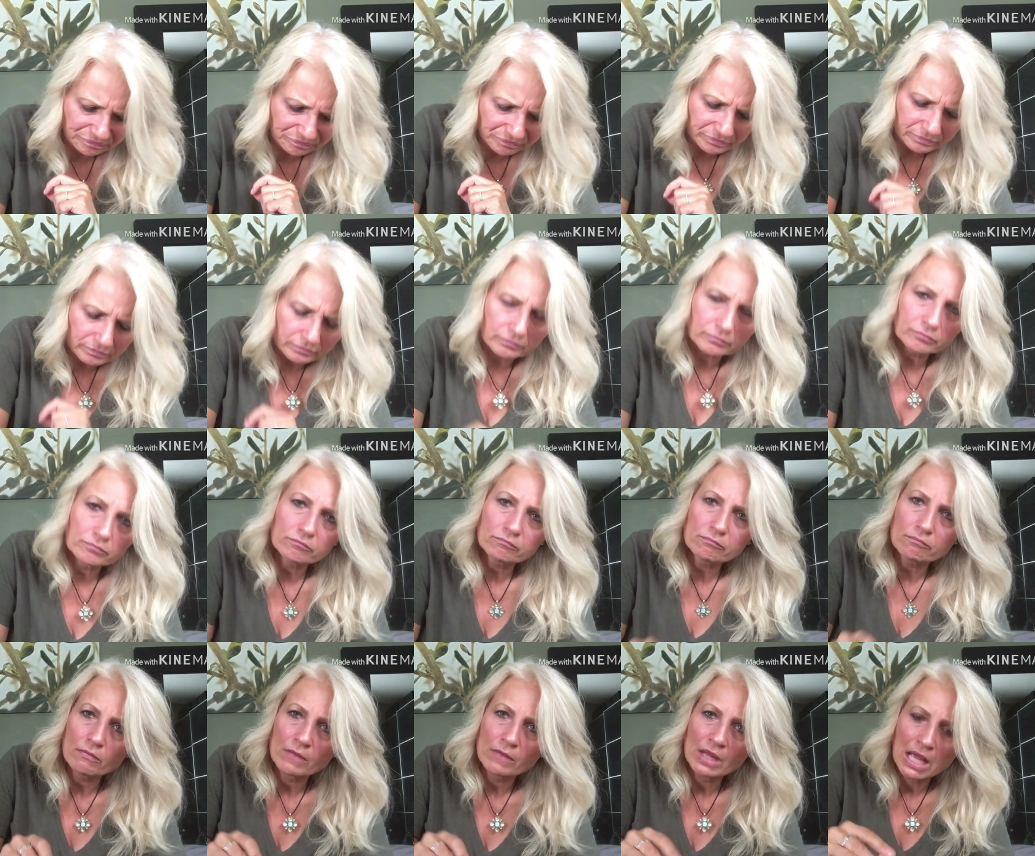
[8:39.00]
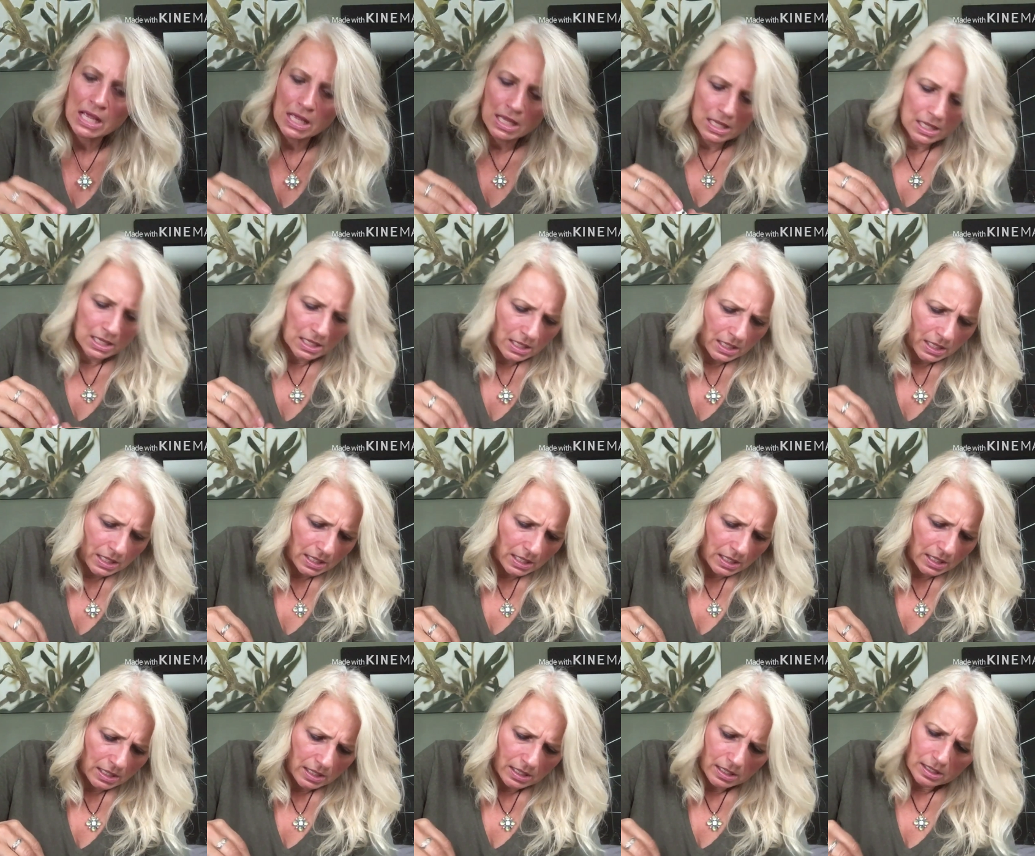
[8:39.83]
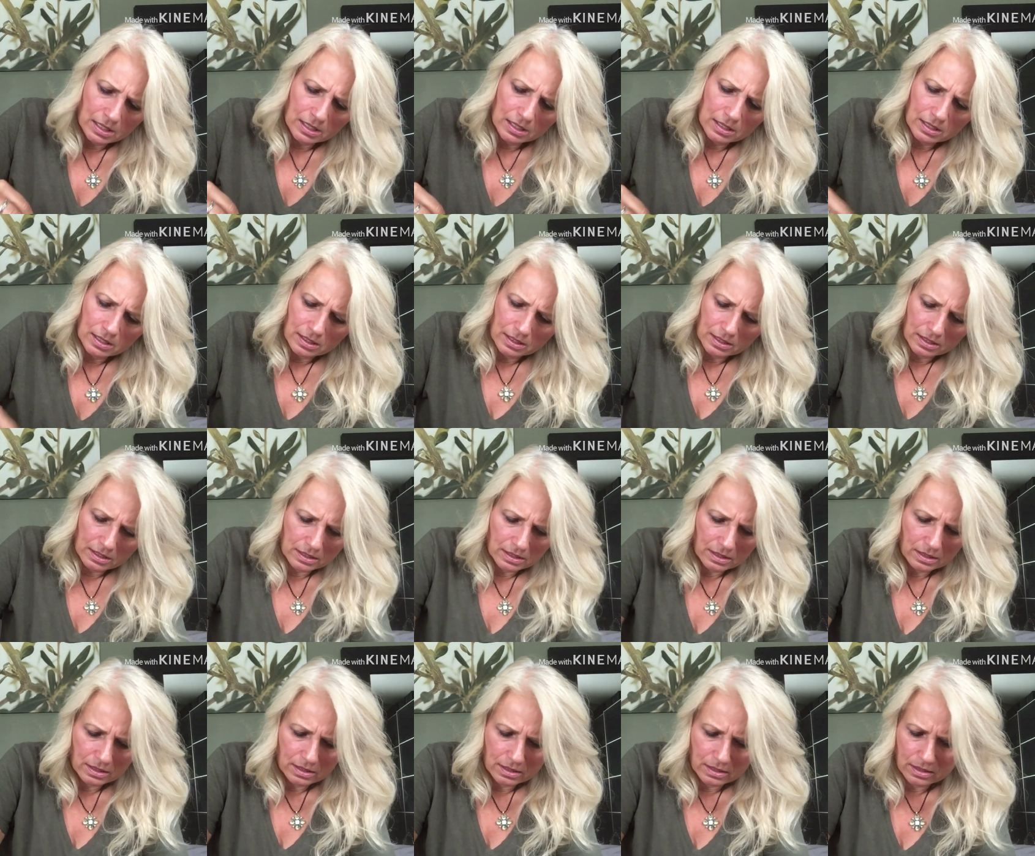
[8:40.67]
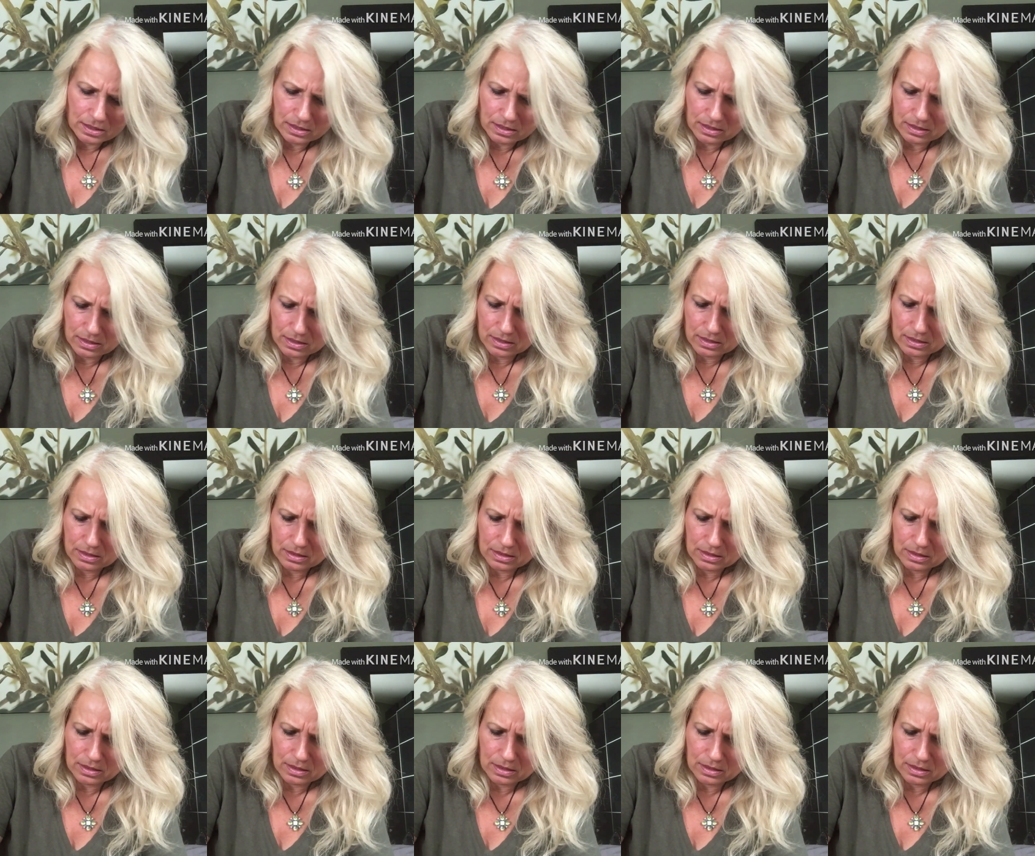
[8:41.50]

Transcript: Nothing is said.